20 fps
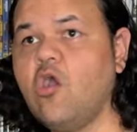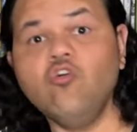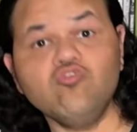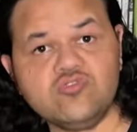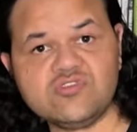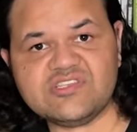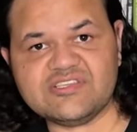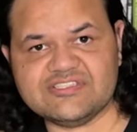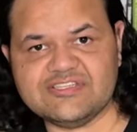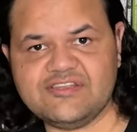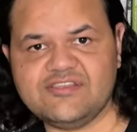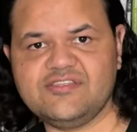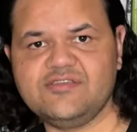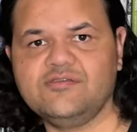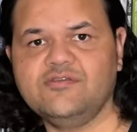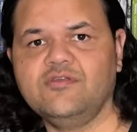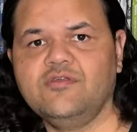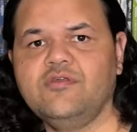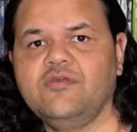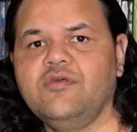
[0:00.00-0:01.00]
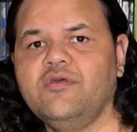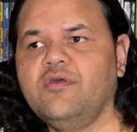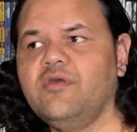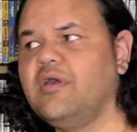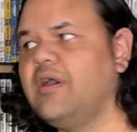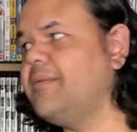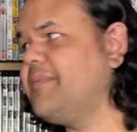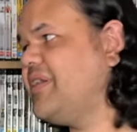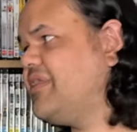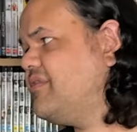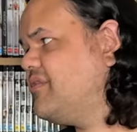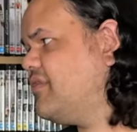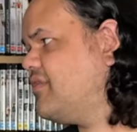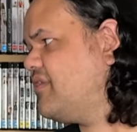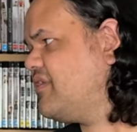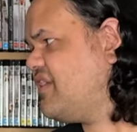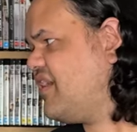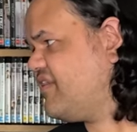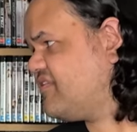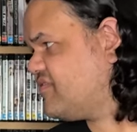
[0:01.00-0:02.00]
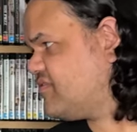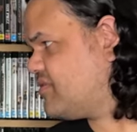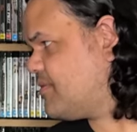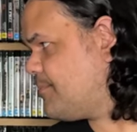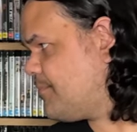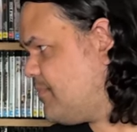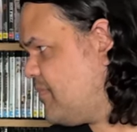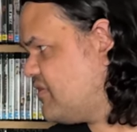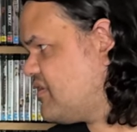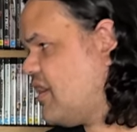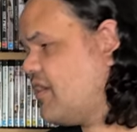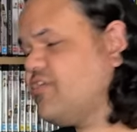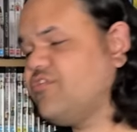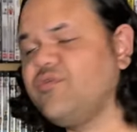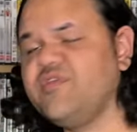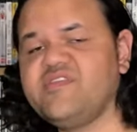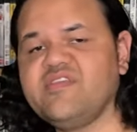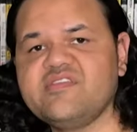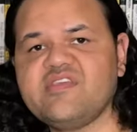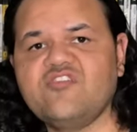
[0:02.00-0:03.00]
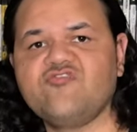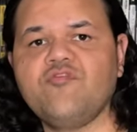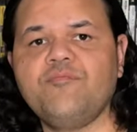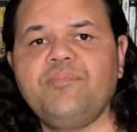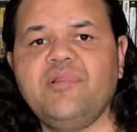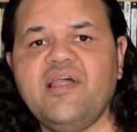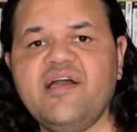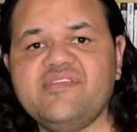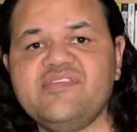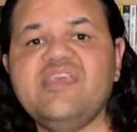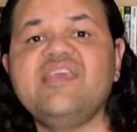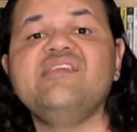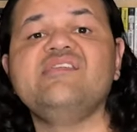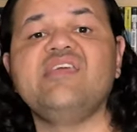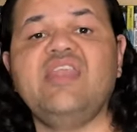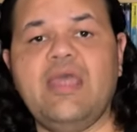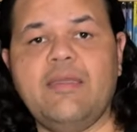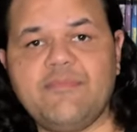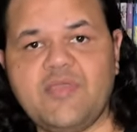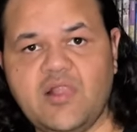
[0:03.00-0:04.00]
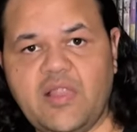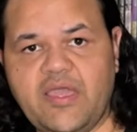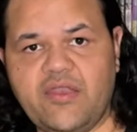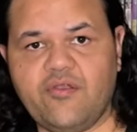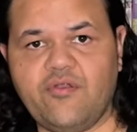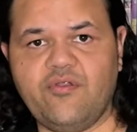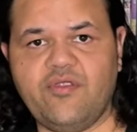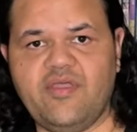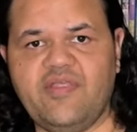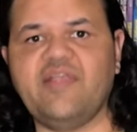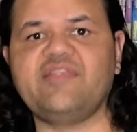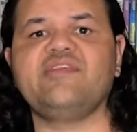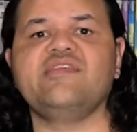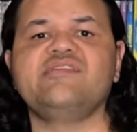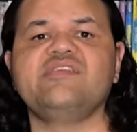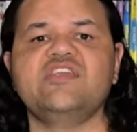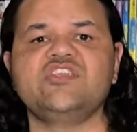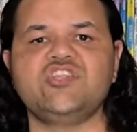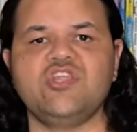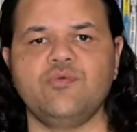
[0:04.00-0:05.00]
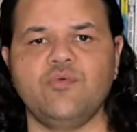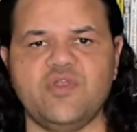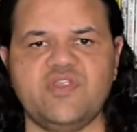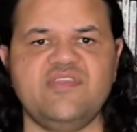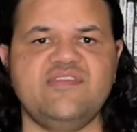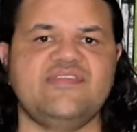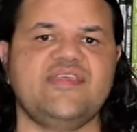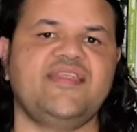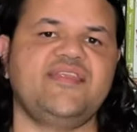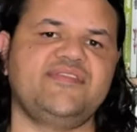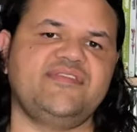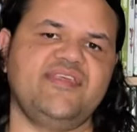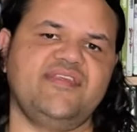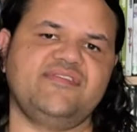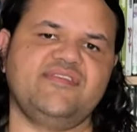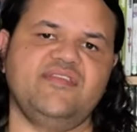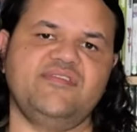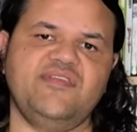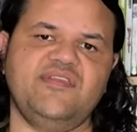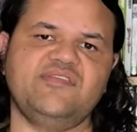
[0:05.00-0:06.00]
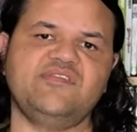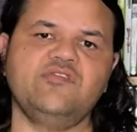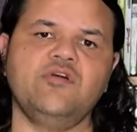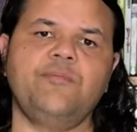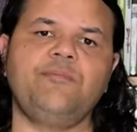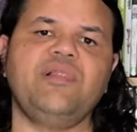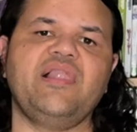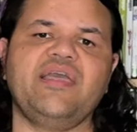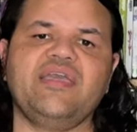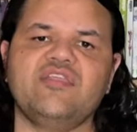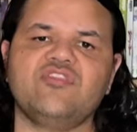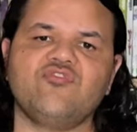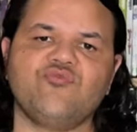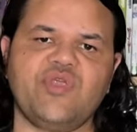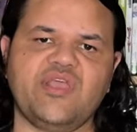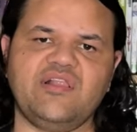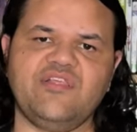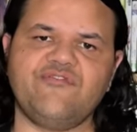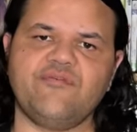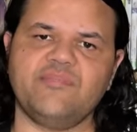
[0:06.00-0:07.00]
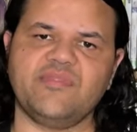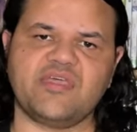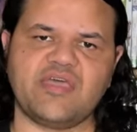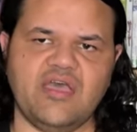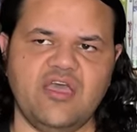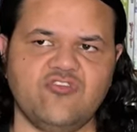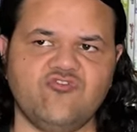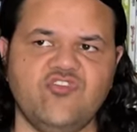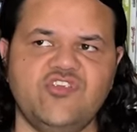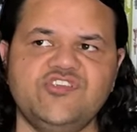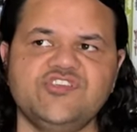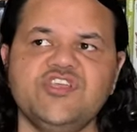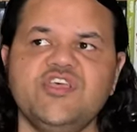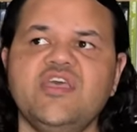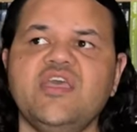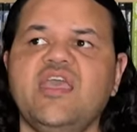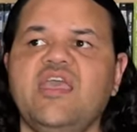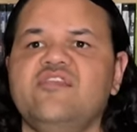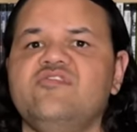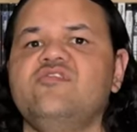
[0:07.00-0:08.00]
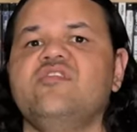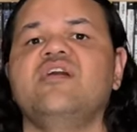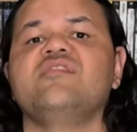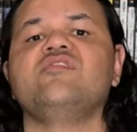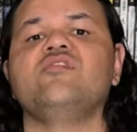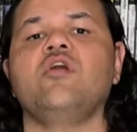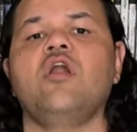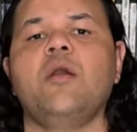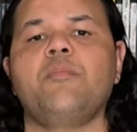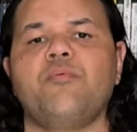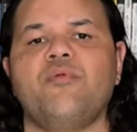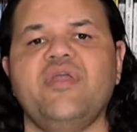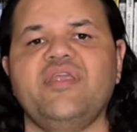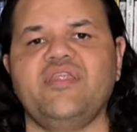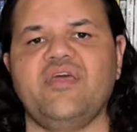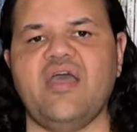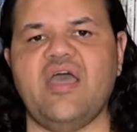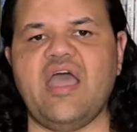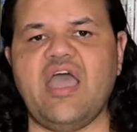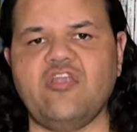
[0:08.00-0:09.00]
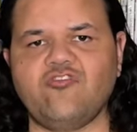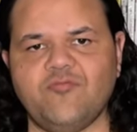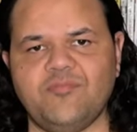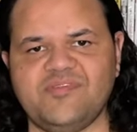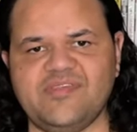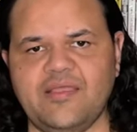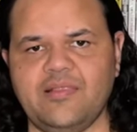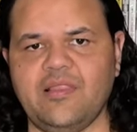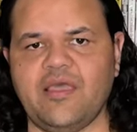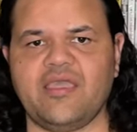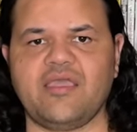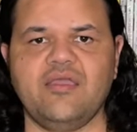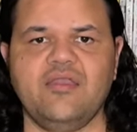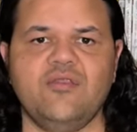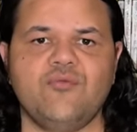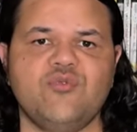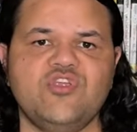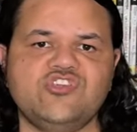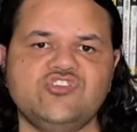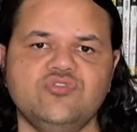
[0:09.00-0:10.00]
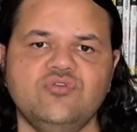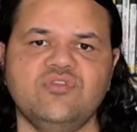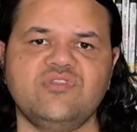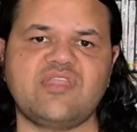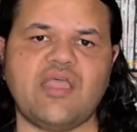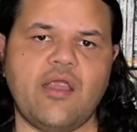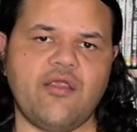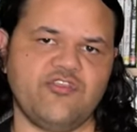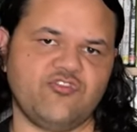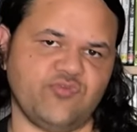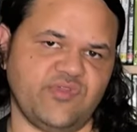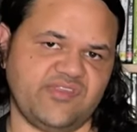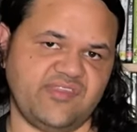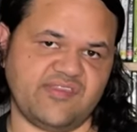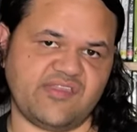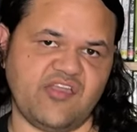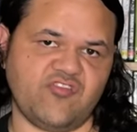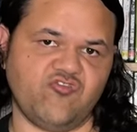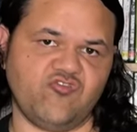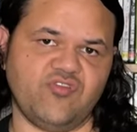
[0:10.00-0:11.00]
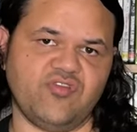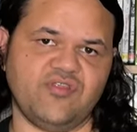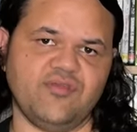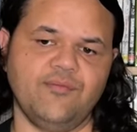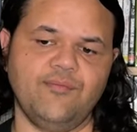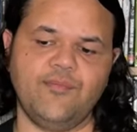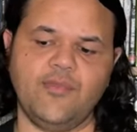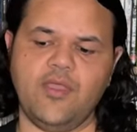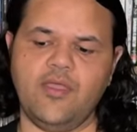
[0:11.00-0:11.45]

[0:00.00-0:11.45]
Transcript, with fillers: altered. I mean, yes, the Atari twenty-six hundred plus is an emulator. That's essentially what it is at its essence. It's not playing it directly from the cartridge. It doesn't operate one hundred percent like an original Atari twenty-six hundred.